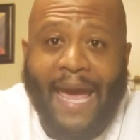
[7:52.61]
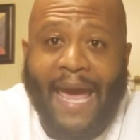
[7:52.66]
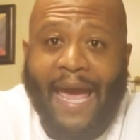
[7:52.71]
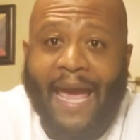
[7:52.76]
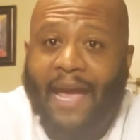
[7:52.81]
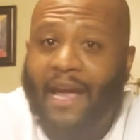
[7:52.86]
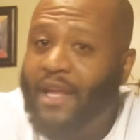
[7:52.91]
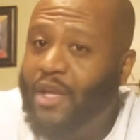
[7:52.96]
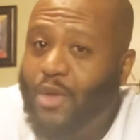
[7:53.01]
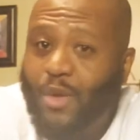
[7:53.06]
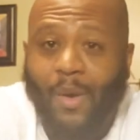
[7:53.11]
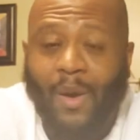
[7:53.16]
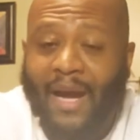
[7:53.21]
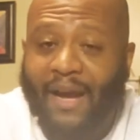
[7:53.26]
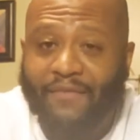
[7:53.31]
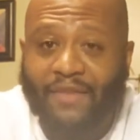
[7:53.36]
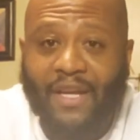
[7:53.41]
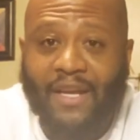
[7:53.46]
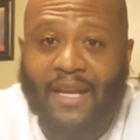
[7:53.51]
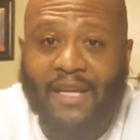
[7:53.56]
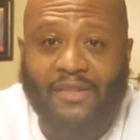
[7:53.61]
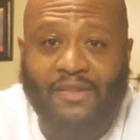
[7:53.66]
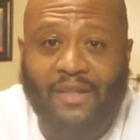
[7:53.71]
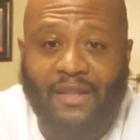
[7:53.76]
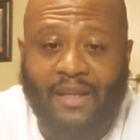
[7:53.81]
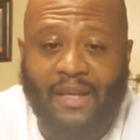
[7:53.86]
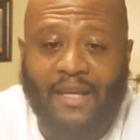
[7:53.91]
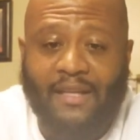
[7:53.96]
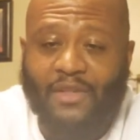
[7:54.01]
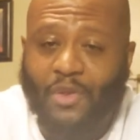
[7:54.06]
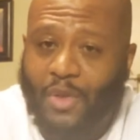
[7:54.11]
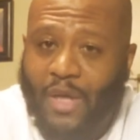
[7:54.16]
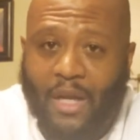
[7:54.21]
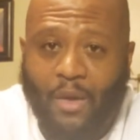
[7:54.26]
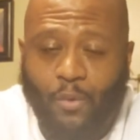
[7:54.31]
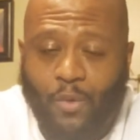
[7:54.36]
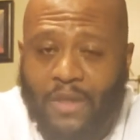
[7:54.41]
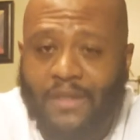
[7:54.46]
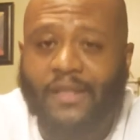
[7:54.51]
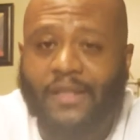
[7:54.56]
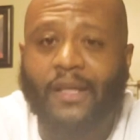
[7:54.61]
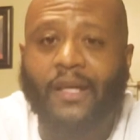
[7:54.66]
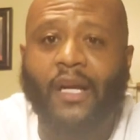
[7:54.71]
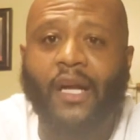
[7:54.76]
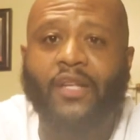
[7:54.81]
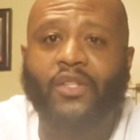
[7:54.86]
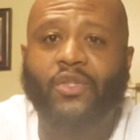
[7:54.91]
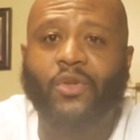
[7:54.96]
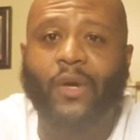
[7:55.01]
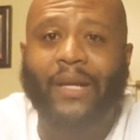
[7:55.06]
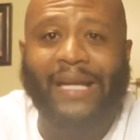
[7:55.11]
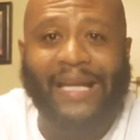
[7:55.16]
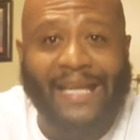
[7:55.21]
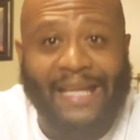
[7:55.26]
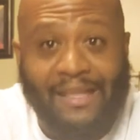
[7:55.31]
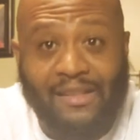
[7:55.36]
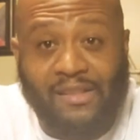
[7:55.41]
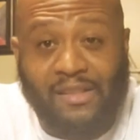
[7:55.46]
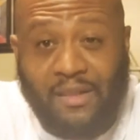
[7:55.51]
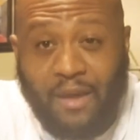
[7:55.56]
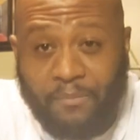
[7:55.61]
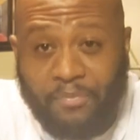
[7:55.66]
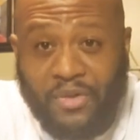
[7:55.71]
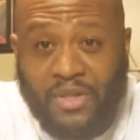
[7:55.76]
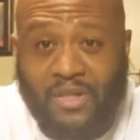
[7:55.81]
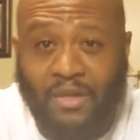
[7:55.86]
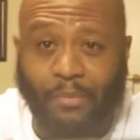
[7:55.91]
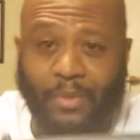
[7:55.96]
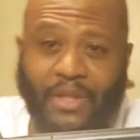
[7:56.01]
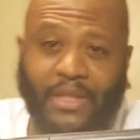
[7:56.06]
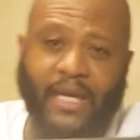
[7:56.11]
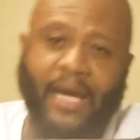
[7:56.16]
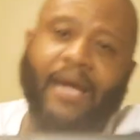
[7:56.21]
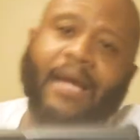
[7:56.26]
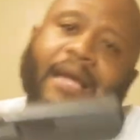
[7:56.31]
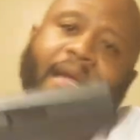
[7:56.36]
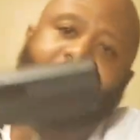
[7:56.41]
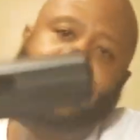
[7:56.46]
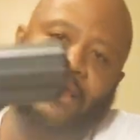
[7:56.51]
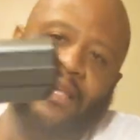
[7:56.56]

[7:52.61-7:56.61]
and you don't have nothing else to get so you gotta run to the gun store to get something to protect